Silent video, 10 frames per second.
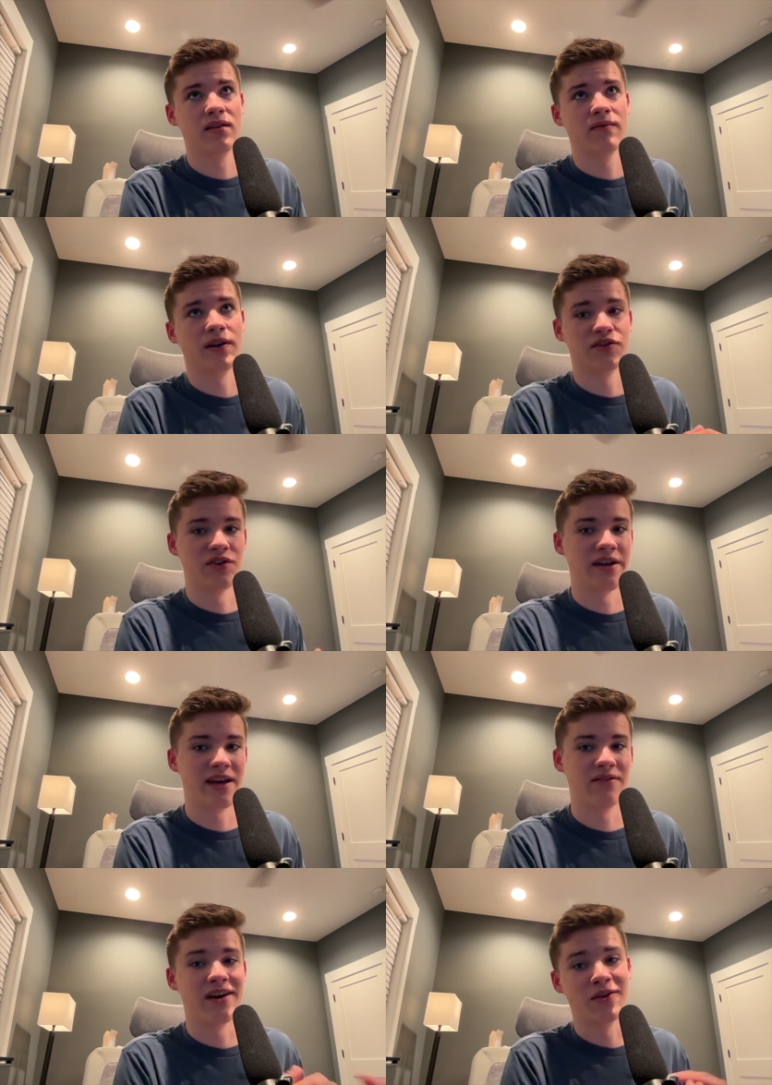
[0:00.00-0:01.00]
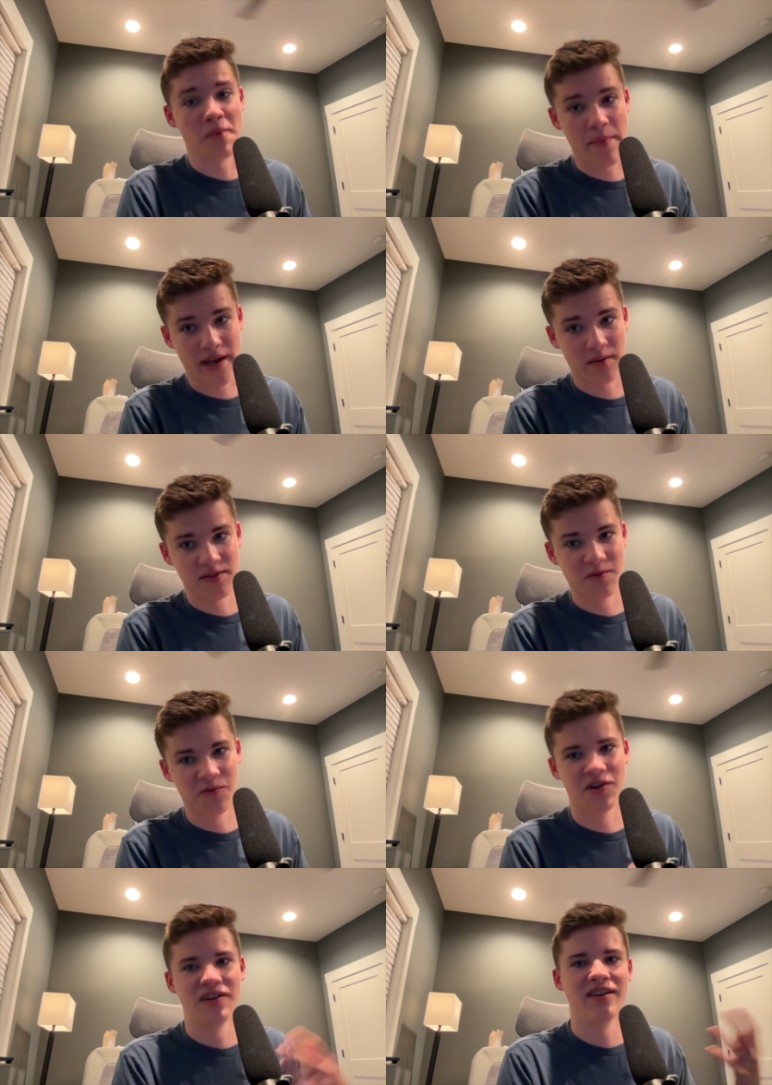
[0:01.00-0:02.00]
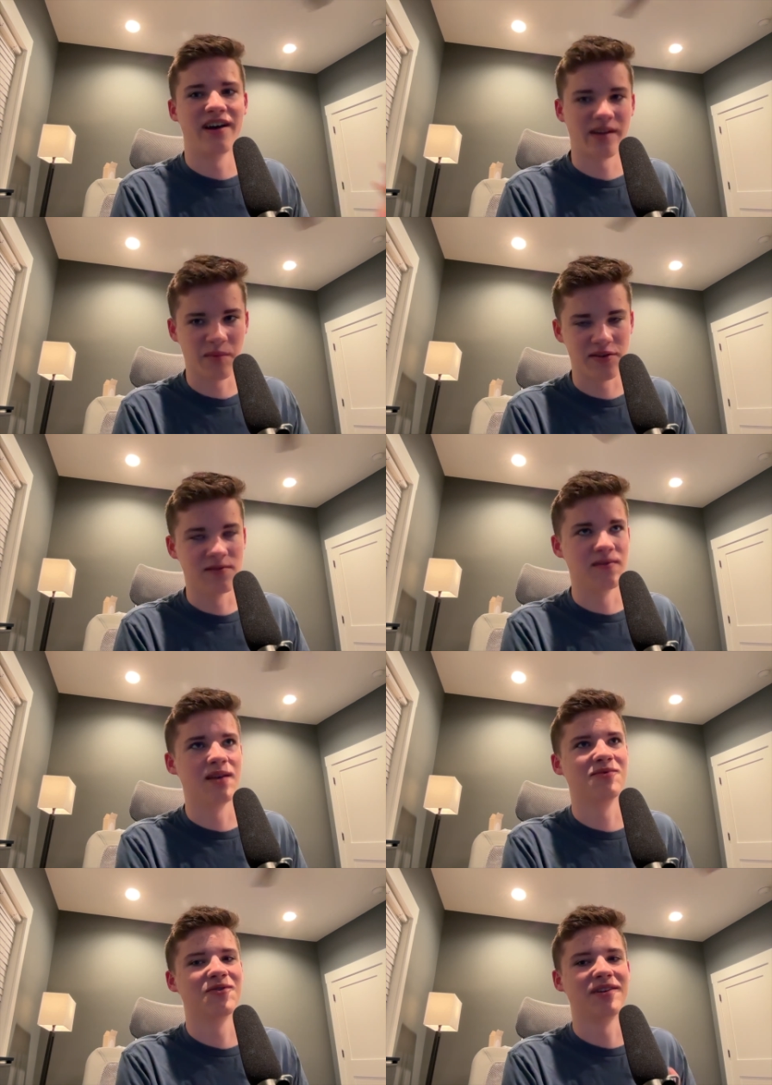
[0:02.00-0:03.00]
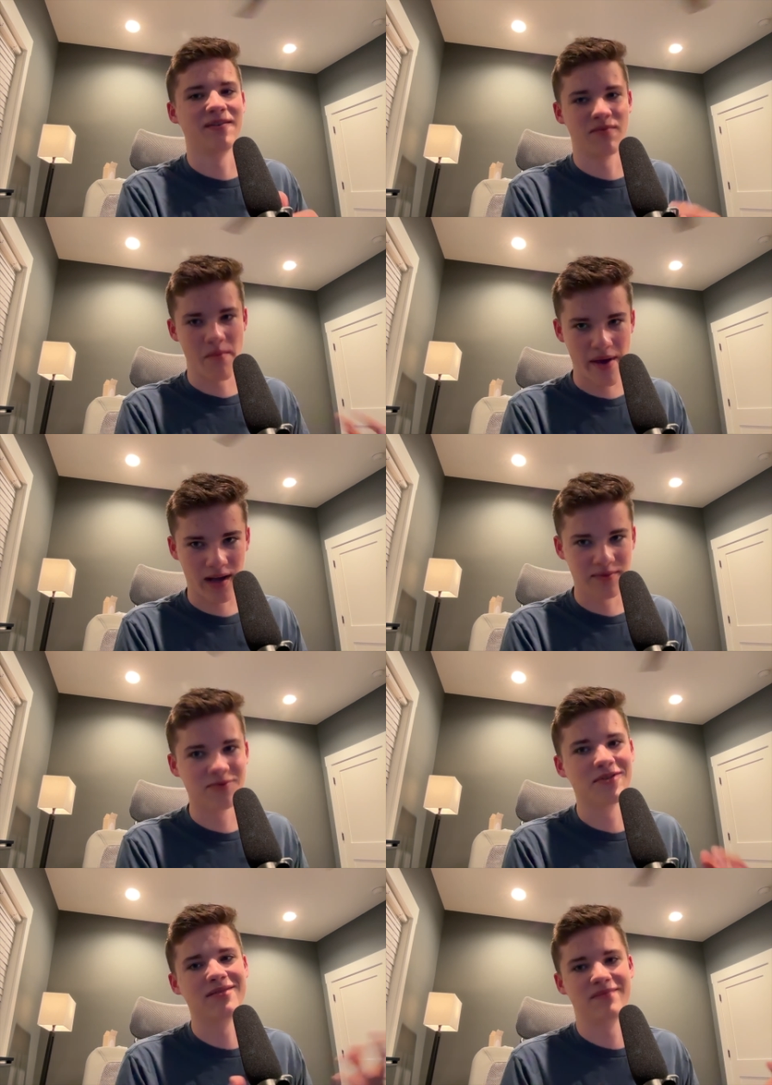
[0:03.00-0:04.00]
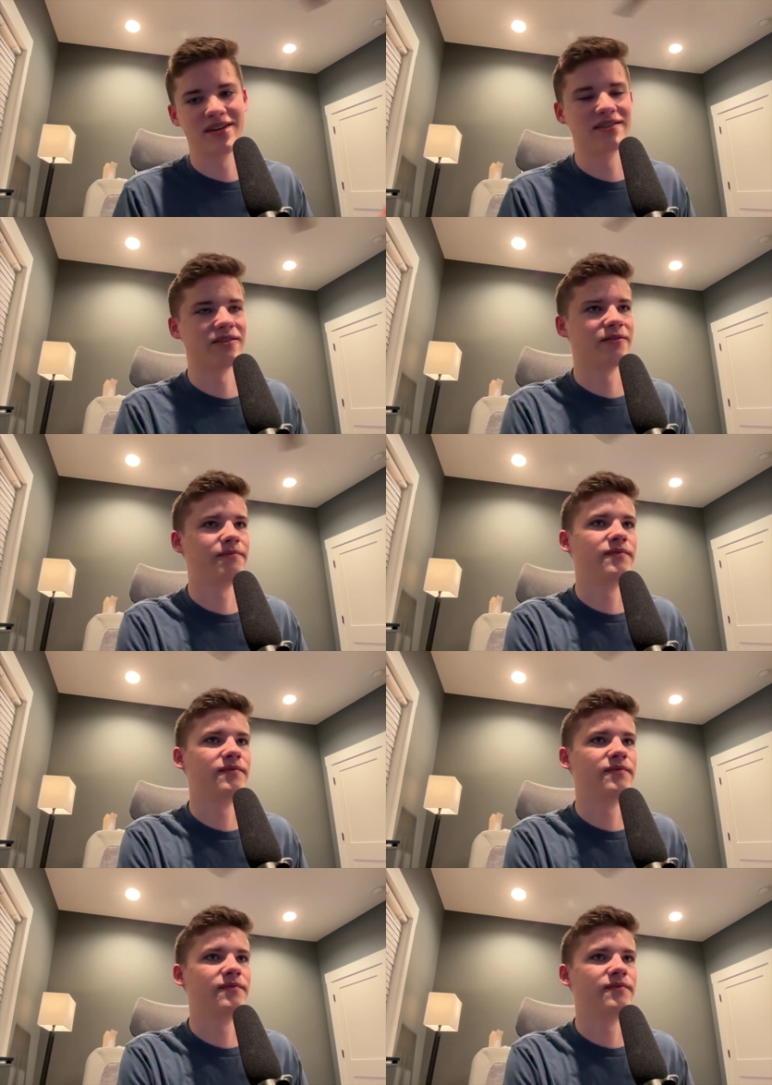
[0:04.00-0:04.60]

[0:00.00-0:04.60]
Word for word: If I shut it down, I know my backups don't run. I can make sure the VM's running for my backups to run, etc.